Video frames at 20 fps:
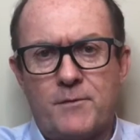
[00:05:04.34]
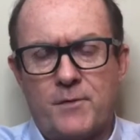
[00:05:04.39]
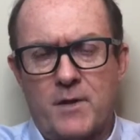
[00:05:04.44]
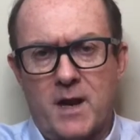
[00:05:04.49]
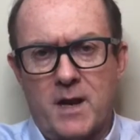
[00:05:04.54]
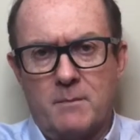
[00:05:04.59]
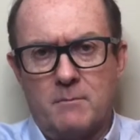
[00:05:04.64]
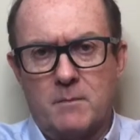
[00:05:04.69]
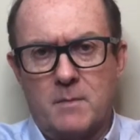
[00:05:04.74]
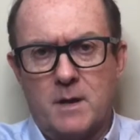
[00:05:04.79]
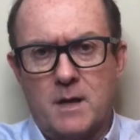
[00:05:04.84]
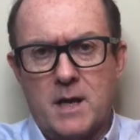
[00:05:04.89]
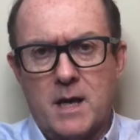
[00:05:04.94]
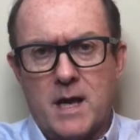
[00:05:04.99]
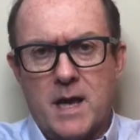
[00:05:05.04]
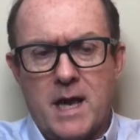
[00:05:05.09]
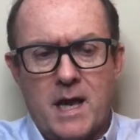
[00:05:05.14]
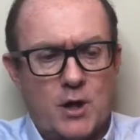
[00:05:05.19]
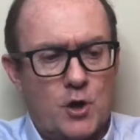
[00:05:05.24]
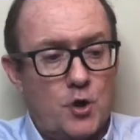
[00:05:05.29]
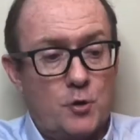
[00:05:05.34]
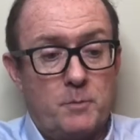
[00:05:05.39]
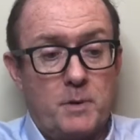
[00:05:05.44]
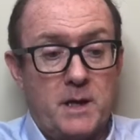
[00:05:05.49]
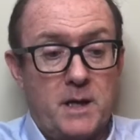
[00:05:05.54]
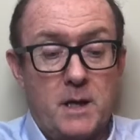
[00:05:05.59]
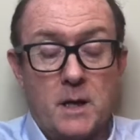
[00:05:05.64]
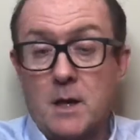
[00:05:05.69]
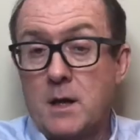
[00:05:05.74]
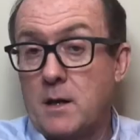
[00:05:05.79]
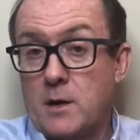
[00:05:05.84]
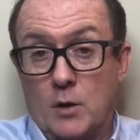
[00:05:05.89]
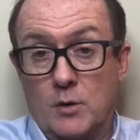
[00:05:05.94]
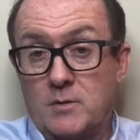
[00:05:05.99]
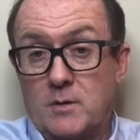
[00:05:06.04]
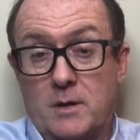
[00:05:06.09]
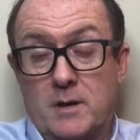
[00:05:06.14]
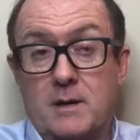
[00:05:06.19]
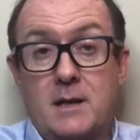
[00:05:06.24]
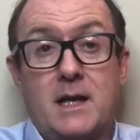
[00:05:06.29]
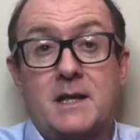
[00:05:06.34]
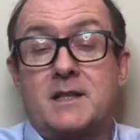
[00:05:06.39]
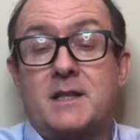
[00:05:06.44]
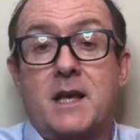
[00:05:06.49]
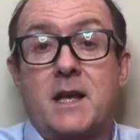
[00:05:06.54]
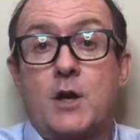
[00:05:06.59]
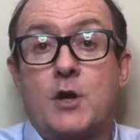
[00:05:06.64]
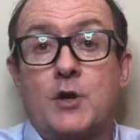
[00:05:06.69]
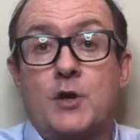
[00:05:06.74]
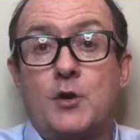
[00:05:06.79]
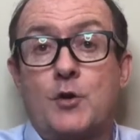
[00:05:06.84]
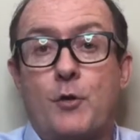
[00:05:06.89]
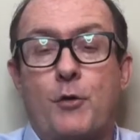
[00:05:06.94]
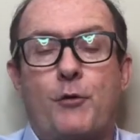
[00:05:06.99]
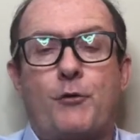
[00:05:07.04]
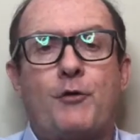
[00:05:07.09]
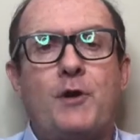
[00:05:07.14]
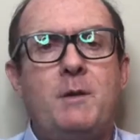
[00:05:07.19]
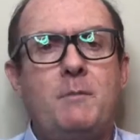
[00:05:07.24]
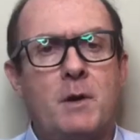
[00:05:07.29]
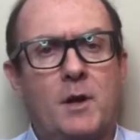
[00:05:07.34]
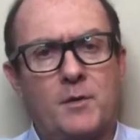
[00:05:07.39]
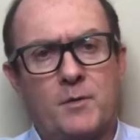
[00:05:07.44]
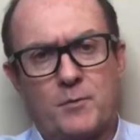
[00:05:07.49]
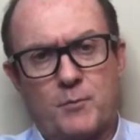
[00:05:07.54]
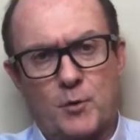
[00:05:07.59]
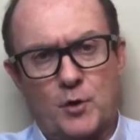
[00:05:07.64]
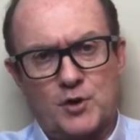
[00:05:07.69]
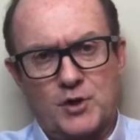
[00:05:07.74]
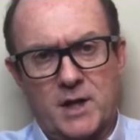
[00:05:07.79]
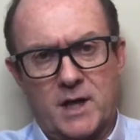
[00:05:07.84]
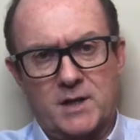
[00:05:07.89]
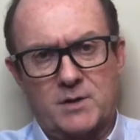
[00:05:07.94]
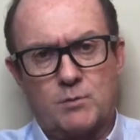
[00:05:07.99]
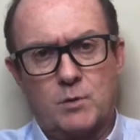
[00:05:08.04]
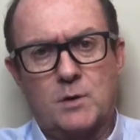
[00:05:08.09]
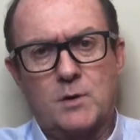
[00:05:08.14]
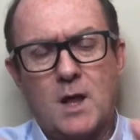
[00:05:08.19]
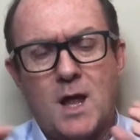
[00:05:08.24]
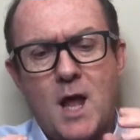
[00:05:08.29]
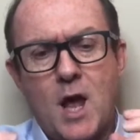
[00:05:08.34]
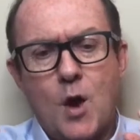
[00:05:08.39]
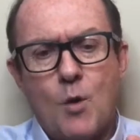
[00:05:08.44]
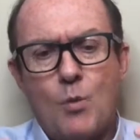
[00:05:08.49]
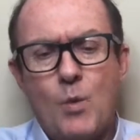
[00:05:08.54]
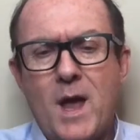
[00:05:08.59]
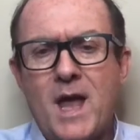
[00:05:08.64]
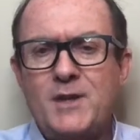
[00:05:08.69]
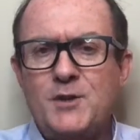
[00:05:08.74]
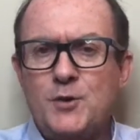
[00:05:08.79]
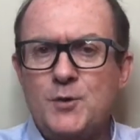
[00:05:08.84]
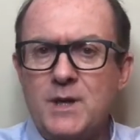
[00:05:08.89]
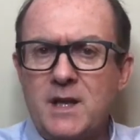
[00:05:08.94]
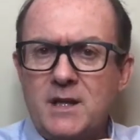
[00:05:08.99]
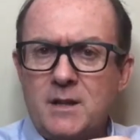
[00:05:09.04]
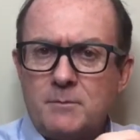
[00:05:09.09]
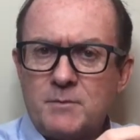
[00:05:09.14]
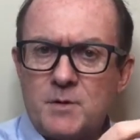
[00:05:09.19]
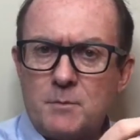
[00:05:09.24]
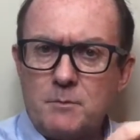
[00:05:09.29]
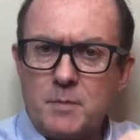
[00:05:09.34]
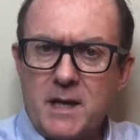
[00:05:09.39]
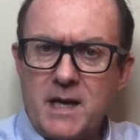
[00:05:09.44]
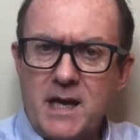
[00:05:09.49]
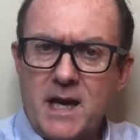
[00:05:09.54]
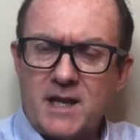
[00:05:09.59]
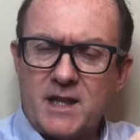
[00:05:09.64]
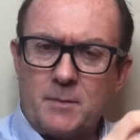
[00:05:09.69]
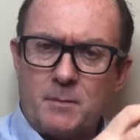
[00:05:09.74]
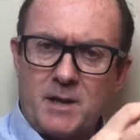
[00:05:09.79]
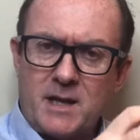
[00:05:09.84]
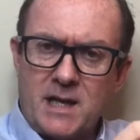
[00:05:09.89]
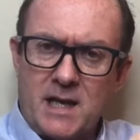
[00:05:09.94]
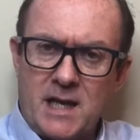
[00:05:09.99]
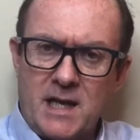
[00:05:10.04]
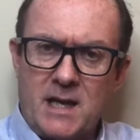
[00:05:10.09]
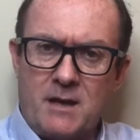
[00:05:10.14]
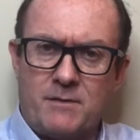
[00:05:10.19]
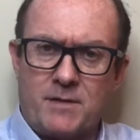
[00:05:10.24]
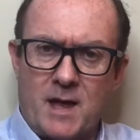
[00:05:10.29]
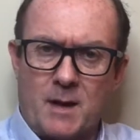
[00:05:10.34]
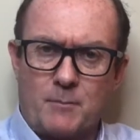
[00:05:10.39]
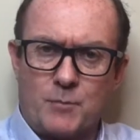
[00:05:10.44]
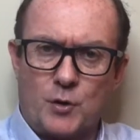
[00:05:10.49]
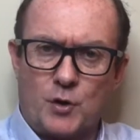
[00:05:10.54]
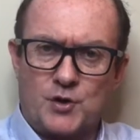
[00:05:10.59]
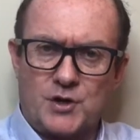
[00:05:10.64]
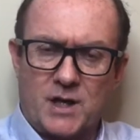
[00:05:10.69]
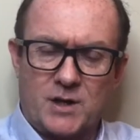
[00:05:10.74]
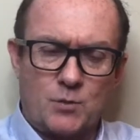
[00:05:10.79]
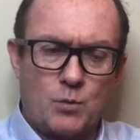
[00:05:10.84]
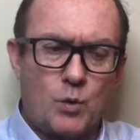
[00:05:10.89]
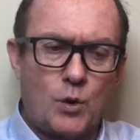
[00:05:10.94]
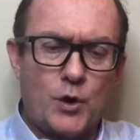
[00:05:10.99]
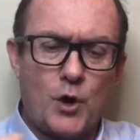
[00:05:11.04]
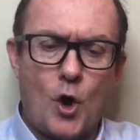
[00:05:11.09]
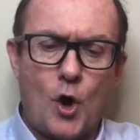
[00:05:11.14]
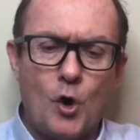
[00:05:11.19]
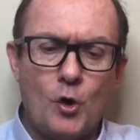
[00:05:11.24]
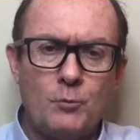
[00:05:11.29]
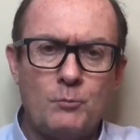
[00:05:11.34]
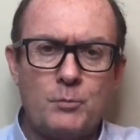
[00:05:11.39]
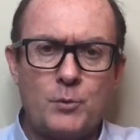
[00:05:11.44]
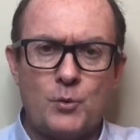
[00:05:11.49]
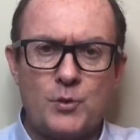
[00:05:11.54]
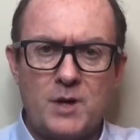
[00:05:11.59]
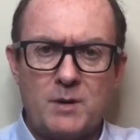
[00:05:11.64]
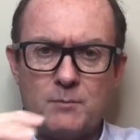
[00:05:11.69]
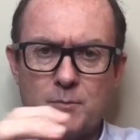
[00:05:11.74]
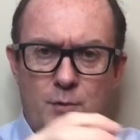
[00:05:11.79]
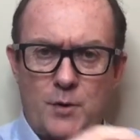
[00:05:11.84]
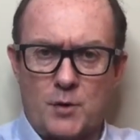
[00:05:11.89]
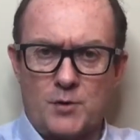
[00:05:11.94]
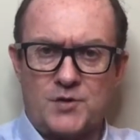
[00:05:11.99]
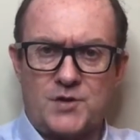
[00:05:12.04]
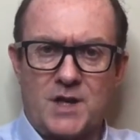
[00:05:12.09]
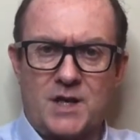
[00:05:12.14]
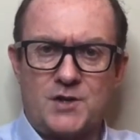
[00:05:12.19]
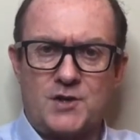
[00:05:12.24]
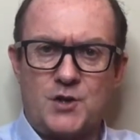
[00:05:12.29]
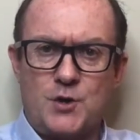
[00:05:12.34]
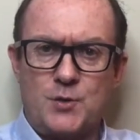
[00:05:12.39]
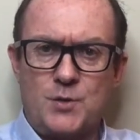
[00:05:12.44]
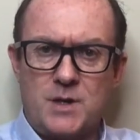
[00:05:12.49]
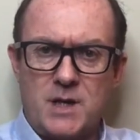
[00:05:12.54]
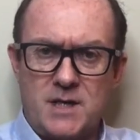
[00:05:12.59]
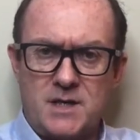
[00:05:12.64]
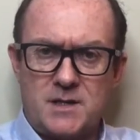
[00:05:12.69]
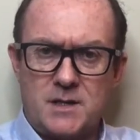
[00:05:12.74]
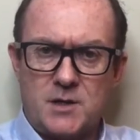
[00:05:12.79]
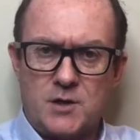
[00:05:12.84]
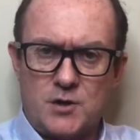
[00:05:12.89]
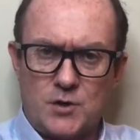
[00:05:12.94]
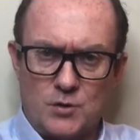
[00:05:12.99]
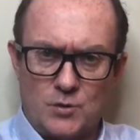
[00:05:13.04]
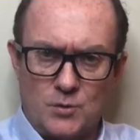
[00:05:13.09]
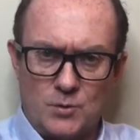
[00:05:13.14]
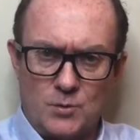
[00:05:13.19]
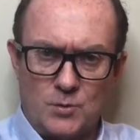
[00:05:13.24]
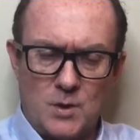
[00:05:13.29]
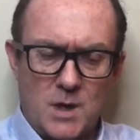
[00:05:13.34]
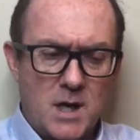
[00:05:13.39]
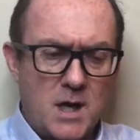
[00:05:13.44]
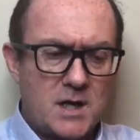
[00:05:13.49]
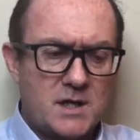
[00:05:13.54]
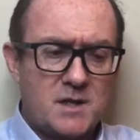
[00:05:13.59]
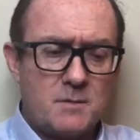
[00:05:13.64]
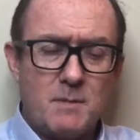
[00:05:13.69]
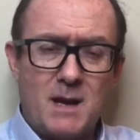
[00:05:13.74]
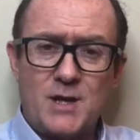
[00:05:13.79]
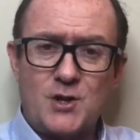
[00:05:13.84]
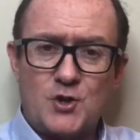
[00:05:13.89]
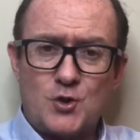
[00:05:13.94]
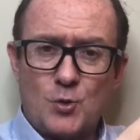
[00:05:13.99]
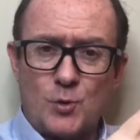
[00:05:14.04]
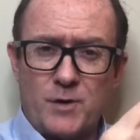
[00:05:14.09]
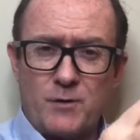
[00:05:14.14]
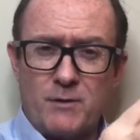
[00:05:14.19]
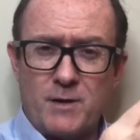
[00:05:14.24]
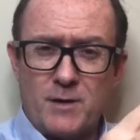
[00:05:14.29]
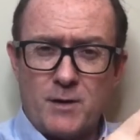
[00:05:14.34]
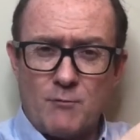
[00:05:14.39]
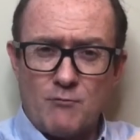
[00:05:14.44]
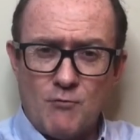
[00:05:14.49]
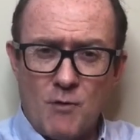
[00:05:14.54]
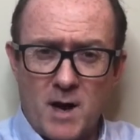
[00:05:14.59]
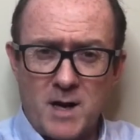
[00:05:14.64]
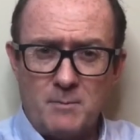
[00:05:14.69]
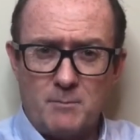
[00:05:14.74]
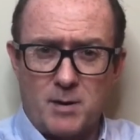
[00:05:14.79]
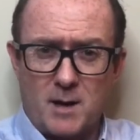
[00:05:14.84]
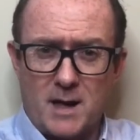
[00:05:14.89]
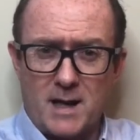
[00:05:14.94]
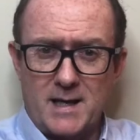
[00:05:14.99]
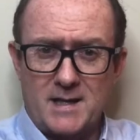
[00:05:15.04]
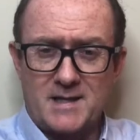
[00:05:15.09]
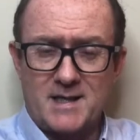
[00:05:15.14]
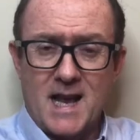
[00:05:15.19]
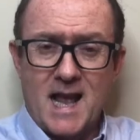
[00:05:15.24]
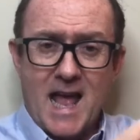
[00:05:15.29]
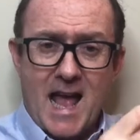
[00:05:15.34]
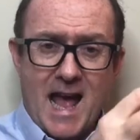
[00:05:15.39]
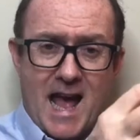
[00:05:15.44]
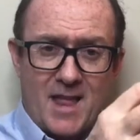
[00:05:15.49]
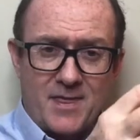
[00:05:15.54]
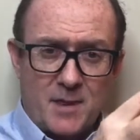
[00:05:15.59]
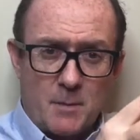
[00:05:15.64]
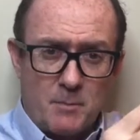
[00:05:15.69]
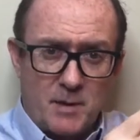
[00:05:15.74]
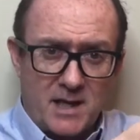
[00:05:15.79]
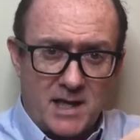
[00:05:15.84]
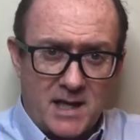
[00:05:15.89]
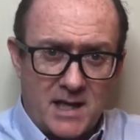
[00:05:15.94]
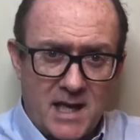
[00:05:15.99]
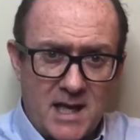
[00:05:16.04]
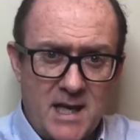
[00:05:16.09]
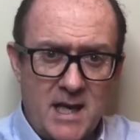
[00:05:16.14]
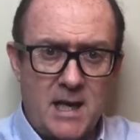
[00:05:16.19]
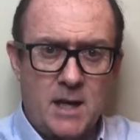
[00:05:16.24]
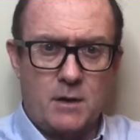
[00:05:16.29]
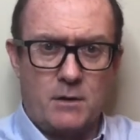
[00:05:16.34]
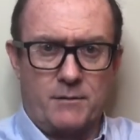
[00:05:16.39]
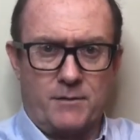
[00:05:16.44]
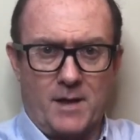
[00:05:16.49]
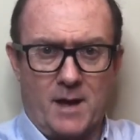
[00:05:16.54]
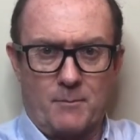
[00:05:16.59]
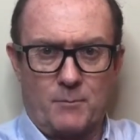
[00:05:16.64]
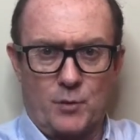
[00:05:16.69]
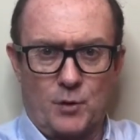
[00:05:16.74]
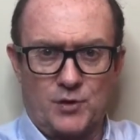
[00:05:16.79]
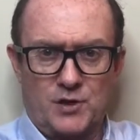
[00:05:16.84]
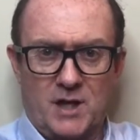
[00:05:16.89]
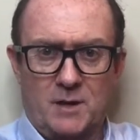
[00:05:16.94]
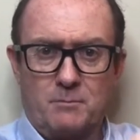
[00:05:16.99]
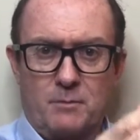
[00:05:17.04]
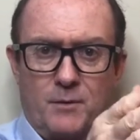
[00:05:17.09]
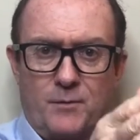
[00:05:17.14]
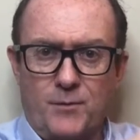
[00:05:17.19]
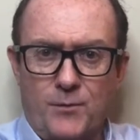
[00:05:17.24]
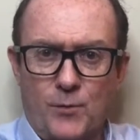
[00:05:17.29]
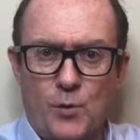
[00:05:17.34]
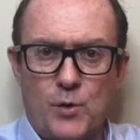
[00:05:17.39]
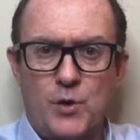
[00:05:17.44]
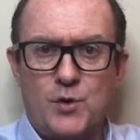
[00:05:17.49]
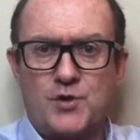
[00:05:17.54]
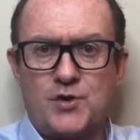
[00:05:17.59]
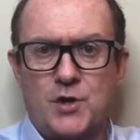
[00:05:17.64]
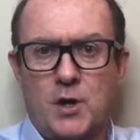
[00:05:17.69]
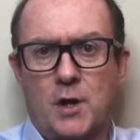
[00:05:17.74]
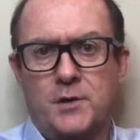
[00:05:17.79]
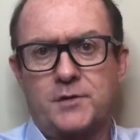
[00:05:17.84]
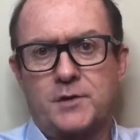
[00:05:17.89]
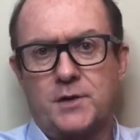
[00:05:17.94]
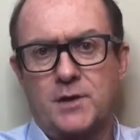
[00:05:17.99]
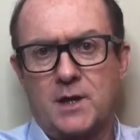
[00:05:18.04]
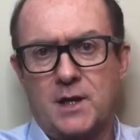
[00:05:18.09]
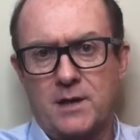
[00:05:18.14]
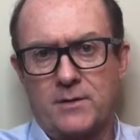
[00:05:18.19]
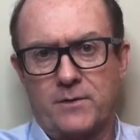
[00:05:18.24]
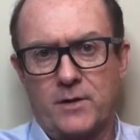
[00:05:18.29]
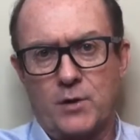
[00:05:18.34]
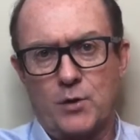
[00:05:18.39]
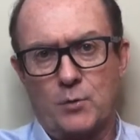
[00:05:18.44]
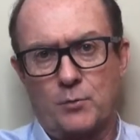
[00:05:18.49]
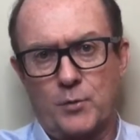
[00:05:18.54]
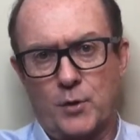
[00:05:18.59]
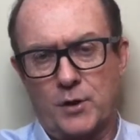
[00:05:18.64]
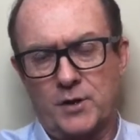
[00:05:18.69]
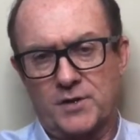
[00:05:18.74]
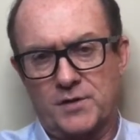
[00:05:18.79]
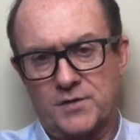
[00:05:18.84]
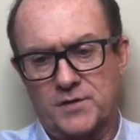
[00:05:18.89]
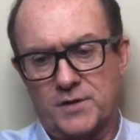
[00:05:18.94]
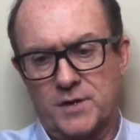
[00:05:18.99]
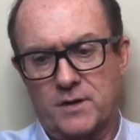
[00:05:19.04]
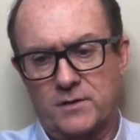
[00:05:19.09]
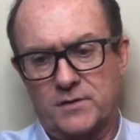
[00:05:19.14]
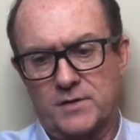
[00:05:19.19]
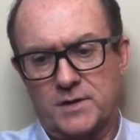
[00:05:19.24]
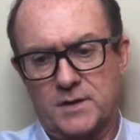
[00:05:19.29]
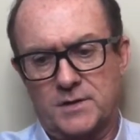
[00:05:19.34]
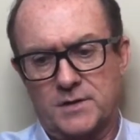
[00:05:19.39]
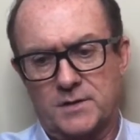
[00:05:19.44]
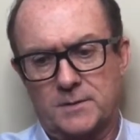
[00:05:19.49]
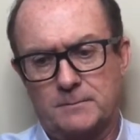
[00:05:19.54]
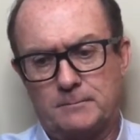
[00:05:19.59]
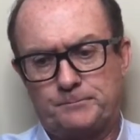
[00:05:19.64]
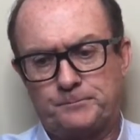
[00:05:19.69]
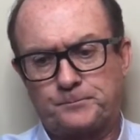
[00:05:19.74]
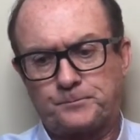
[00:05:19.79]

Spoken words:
frame. It could be, let's say you're going to do a 3-month project. Well, where do you need them to be at the beginning of that project? What onboarding process do you need to do to make sure they're in the right place at the beginning of that project before you start to deliver your products and services?